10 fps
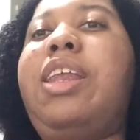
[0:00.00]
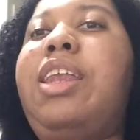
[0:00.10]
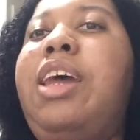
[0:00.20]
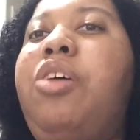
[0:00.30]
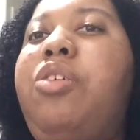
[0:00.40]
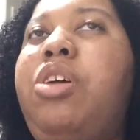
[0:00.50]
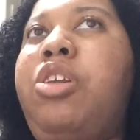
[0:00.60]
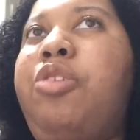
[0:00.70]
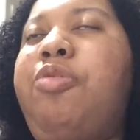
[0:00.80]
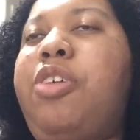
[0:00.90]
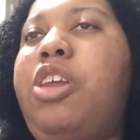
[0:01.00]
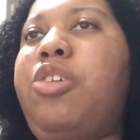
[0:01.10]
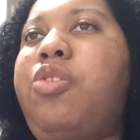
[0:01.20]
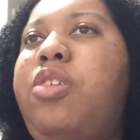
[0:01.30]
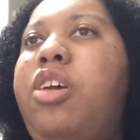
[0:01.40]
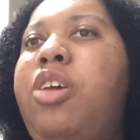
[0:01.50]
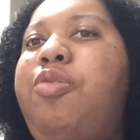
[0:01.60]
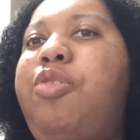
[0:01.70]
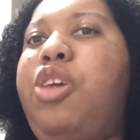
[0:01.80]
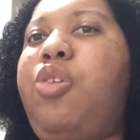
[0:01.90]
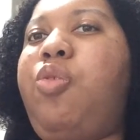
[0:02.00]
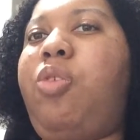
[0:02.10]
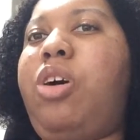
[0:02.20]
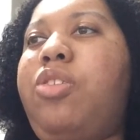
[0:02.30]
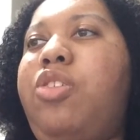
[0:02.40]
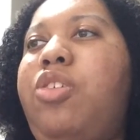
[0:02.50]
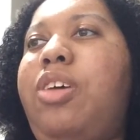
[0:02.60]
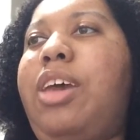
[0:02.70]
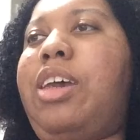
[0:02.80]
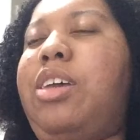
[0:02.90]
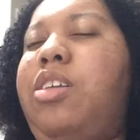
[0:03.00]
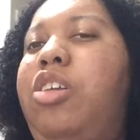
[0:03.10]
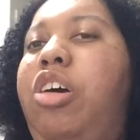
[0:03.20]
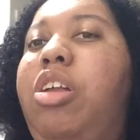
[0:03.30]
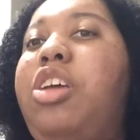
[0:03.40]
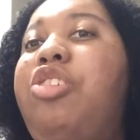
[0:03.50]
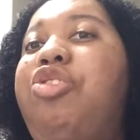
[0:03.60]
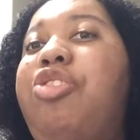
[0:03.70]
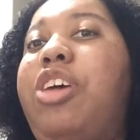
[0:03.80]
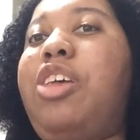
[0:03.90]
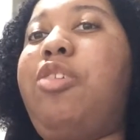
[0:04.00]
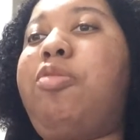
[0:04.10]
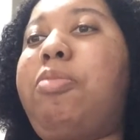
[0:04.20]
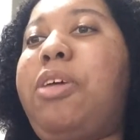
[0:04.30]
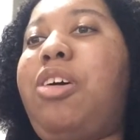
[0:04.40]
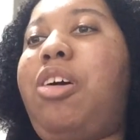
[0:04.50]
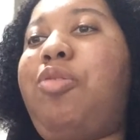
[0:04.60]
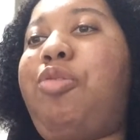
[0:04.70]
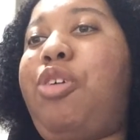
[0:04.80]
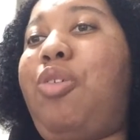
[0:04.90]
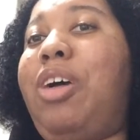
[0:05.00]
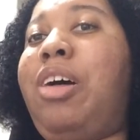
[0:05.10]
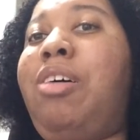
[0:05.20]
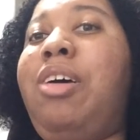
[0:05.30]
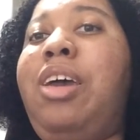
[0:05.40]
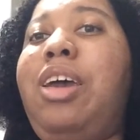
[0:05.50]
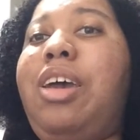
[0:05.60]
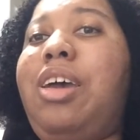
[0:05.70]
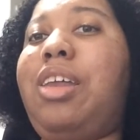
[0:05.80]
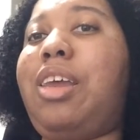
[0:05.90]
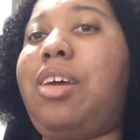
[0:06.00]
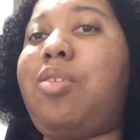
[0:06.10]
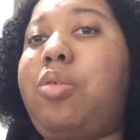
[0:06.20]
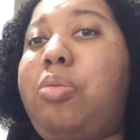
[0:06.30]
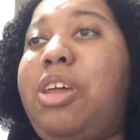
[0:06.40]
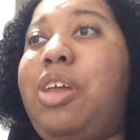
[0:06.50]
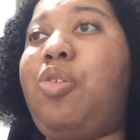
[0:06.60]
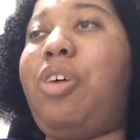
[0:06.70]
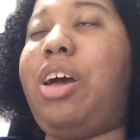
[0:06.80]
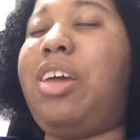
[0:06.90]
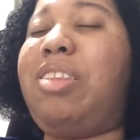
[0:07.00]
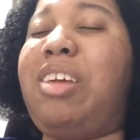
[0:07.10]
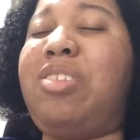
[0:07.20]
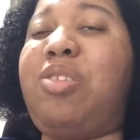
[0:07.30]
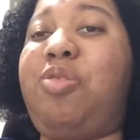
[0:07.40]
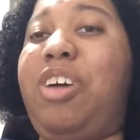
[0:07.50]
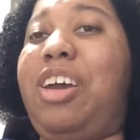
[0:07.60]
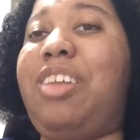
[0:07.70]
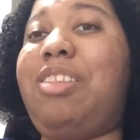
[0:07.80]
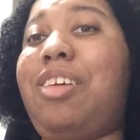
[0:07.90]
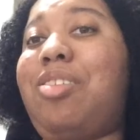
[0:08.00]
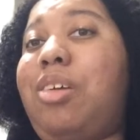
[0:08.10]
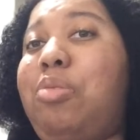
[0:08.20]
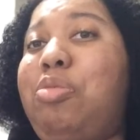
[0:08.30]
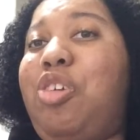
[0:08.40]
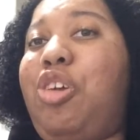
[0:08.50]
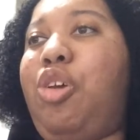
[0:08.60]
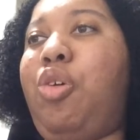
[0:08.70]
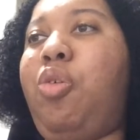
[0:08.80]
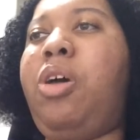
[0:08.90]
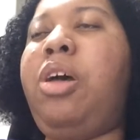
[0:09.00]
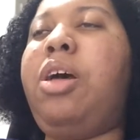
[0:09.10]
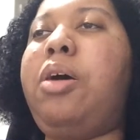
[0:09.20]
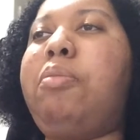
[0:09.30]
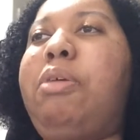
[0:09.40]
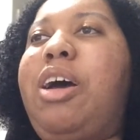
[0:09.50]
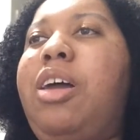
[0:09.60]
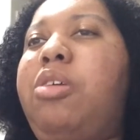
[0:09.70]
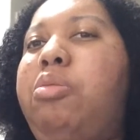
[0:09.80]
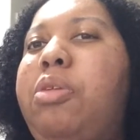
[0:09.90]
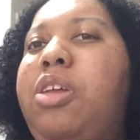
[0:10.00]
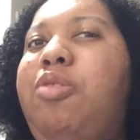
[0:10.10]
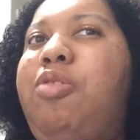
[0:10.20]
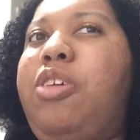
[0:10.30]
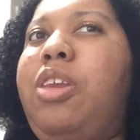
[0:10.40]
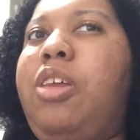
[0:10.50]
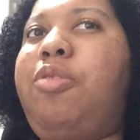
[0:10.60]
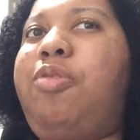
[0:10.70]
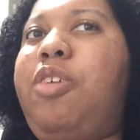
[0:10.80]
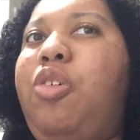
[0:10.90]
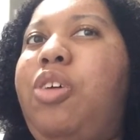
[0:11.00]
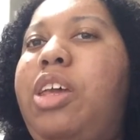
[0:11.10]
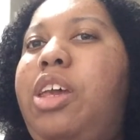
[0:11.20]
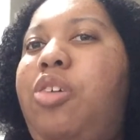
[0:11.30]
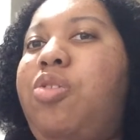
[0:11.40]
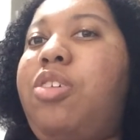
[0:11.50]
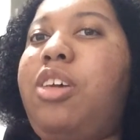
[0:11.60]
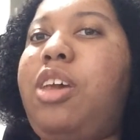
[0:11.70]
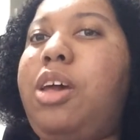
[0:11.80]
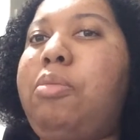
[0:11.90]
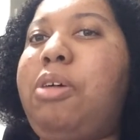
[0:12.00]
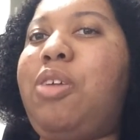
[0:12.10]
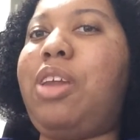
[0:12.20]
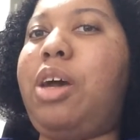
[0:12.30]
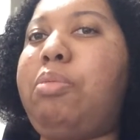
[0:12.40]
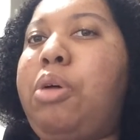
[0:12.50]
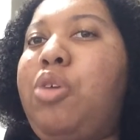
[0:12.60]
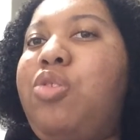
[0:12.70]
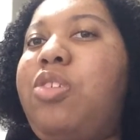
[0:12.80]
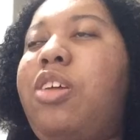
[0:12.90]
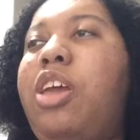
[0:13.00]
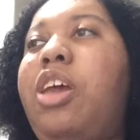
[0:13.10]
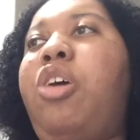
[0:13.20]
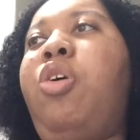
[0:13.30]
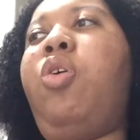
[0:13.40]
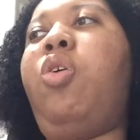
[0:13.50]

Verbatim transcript: Now, in your videos, if you want to acknowledge that you've been gone for a while and explain why, that's fine. That's up to you. But I don't believe you need to feel guilty about not posting